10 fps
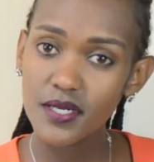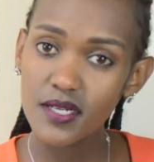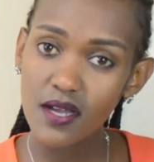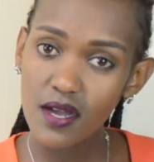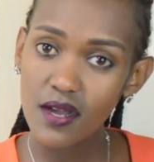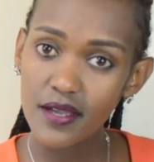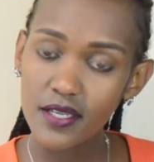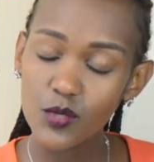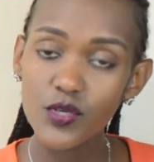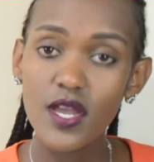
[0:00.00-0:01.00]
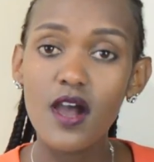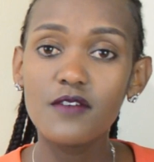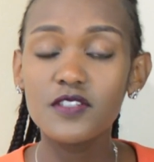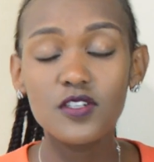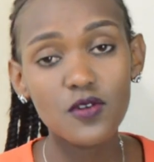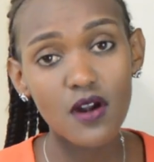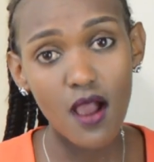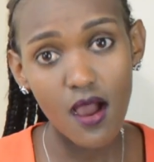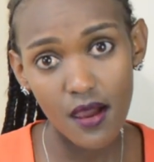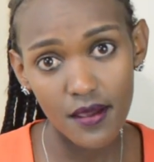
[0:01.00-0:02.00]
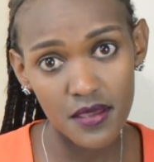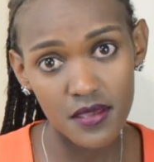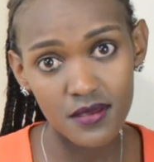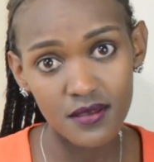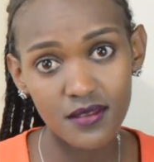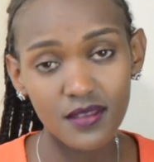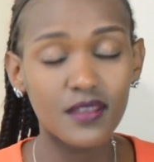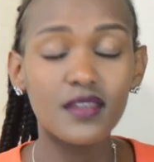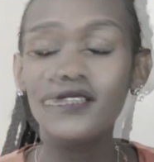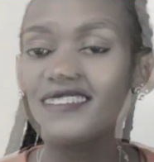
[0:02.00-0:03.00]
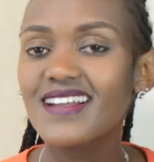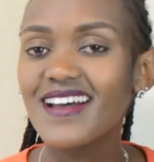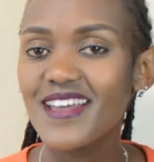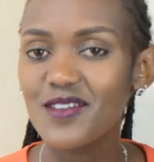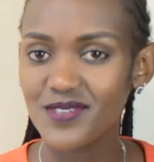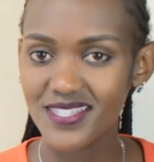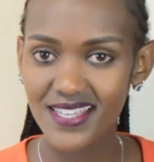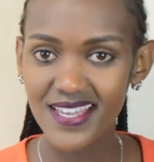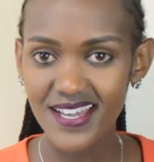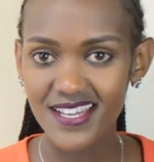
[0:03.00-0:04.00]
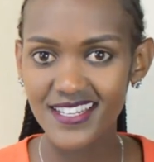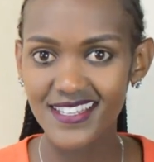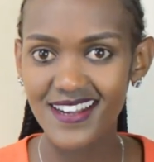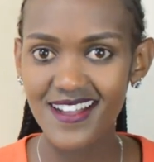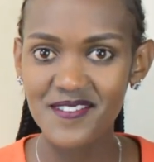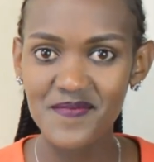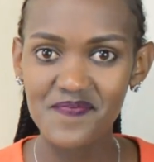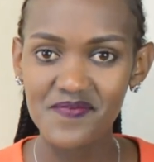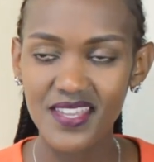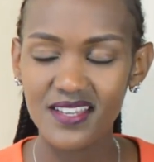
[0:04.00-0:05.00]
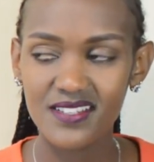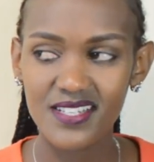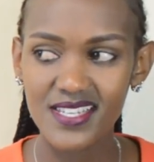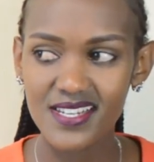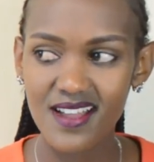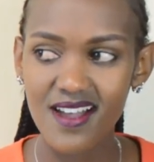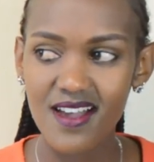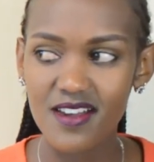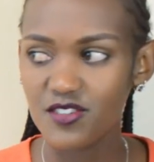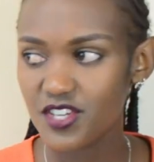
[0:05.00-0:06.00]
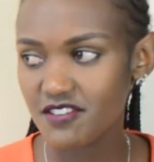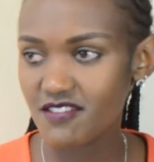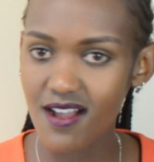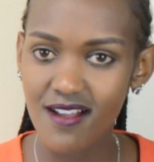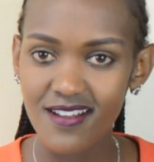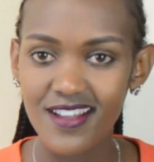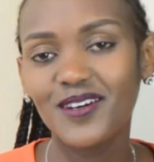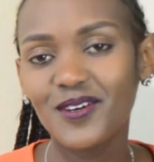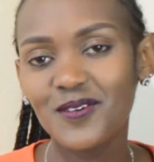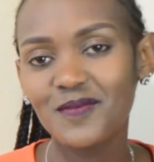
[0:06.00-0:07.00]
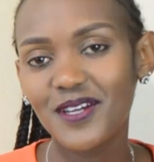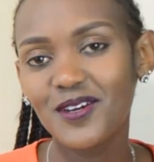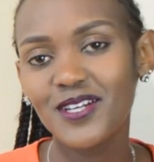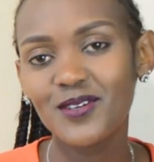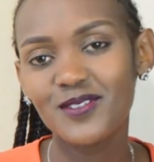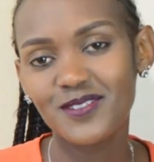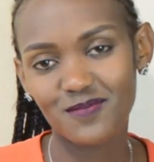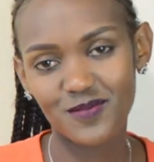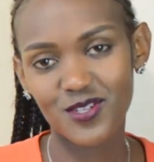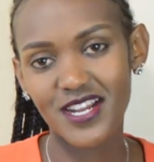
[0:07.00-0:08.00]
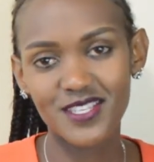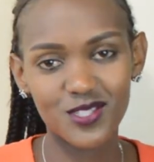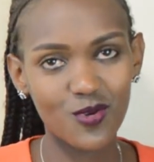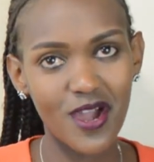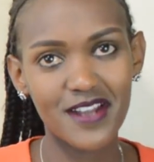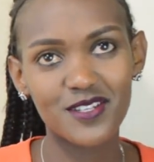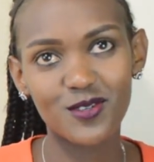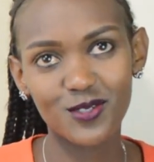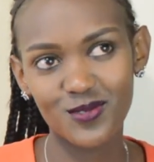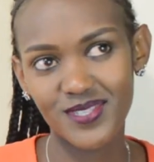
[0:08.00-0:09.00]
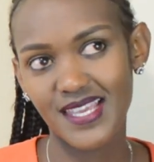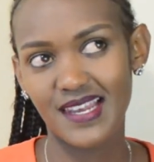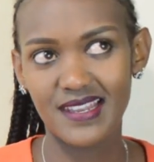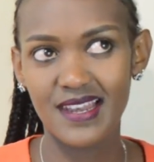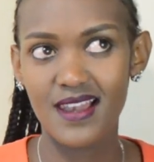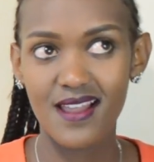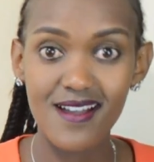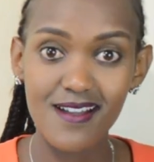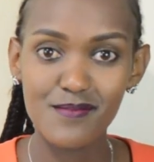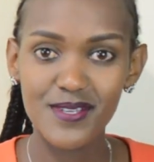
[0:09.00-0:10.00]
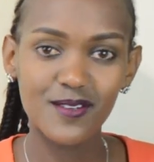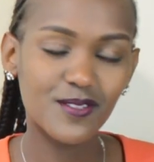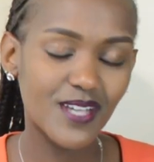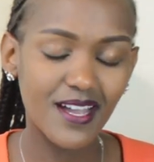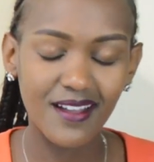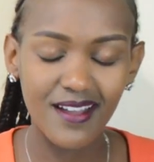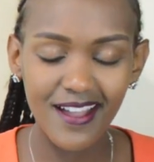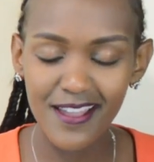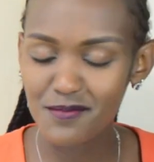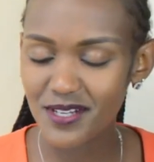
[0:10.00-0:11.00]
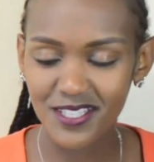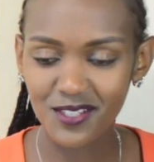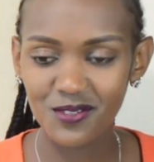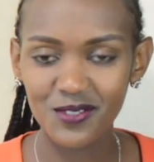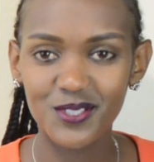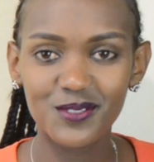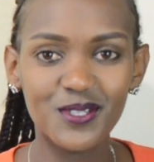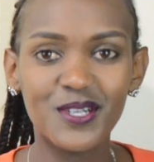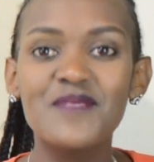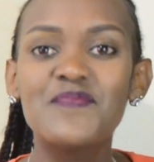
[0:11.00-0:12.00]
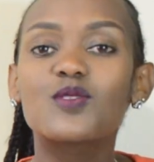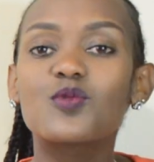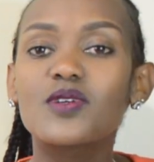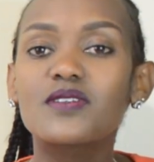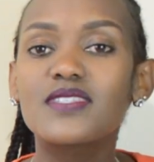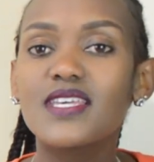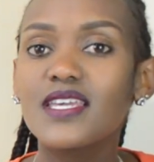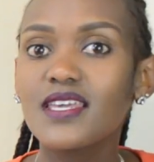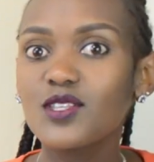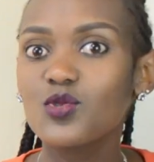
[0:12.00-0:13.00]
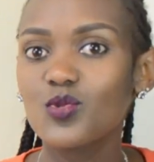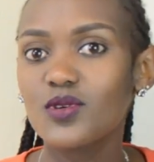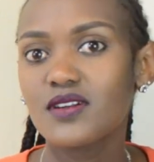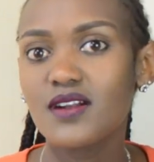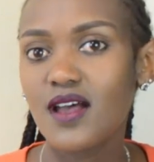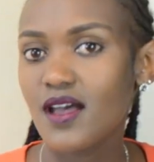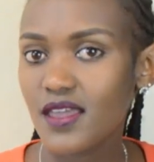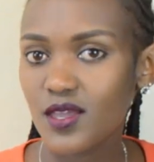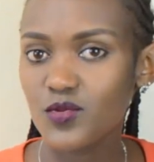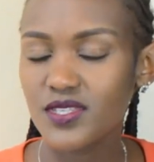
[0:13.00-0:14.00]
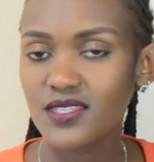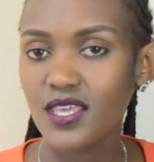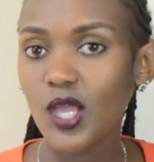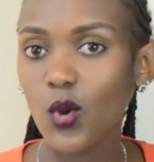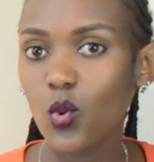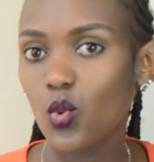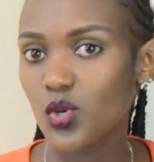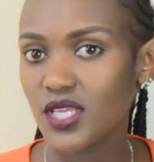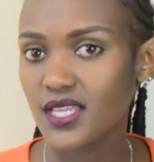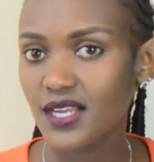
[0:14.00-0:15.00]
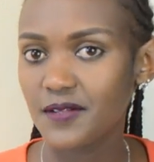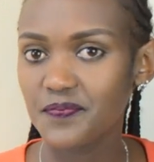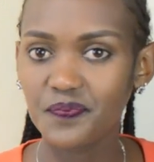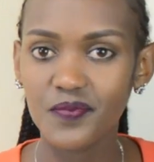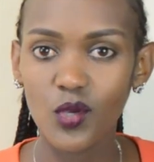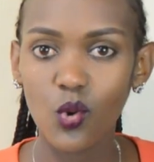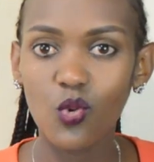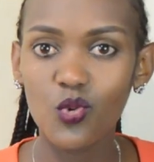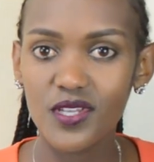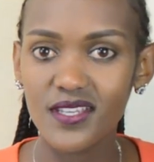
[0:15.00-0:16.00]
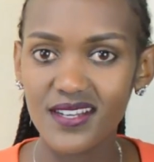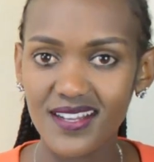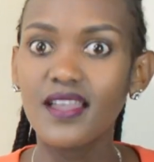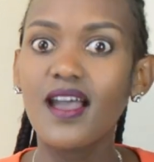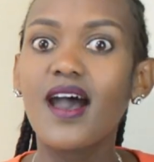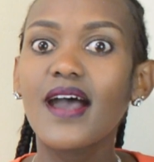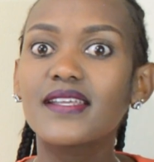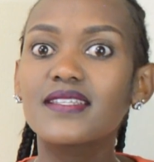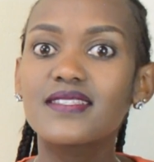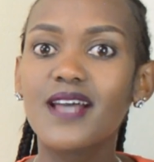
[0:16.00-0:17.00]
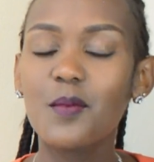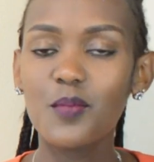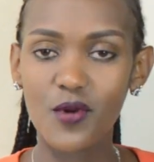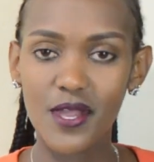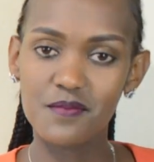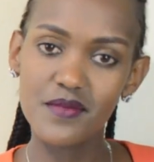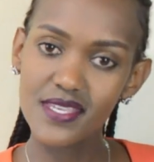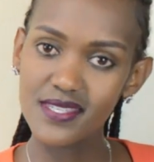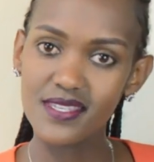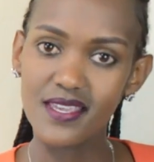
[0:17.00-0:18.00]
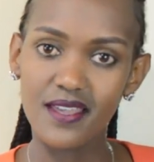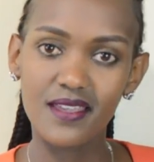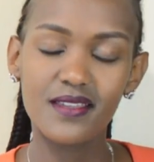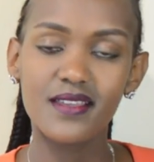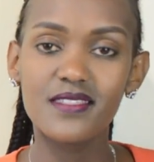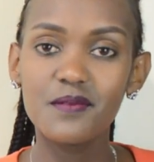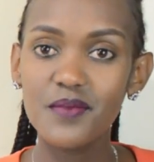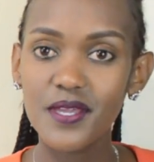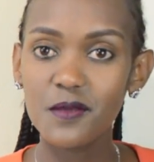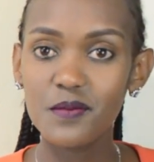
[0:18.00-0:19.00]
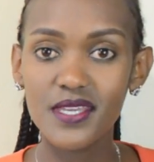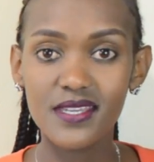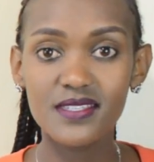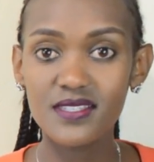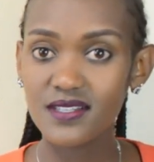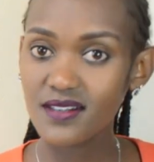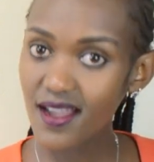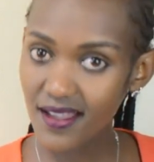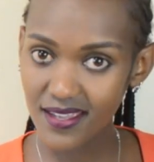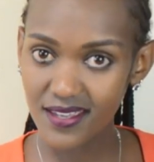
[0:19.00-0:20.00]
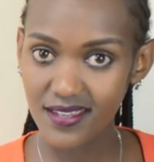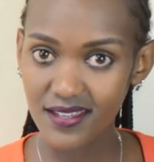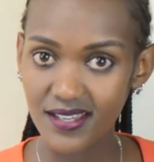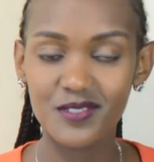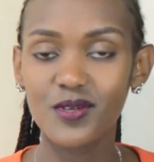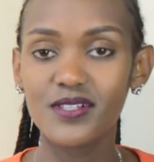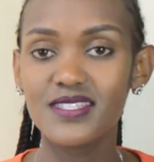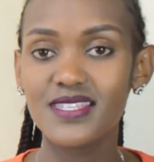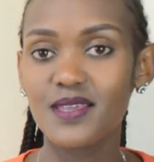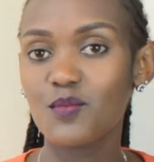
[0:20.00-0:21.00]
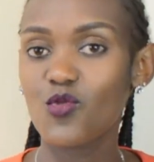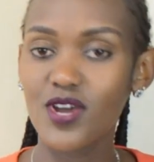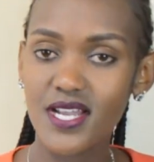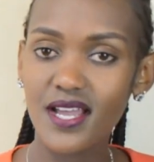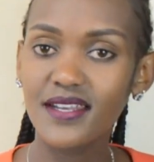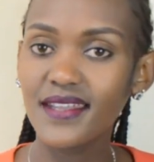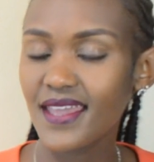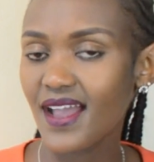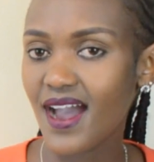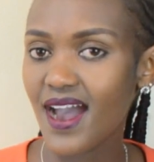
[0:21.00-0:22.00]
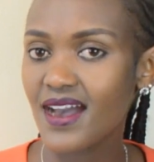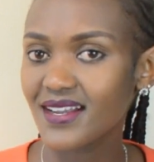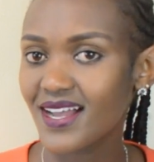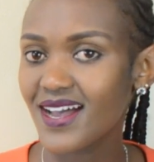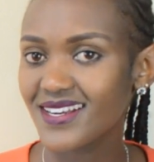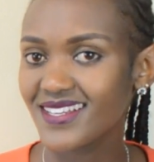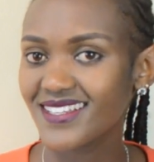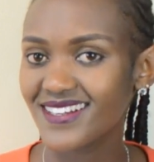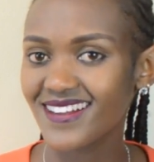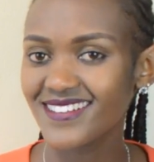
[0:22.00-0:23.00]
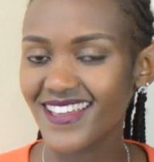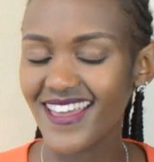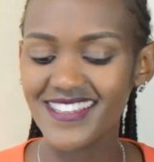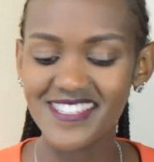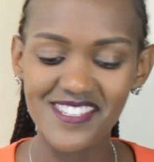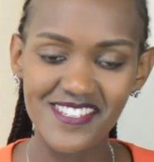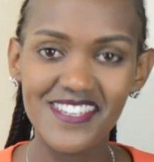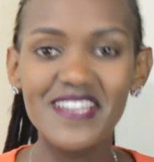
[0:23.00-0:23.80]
9, we have cry. Cry, we say rera. Rera, rera. Oh my god, I was trying so hard not to say lela because I am a Kikuyu. To say to cry, we say korera. Korera. An example, I may say the baby is crying. So I'll say mwana ne ararira. Eish.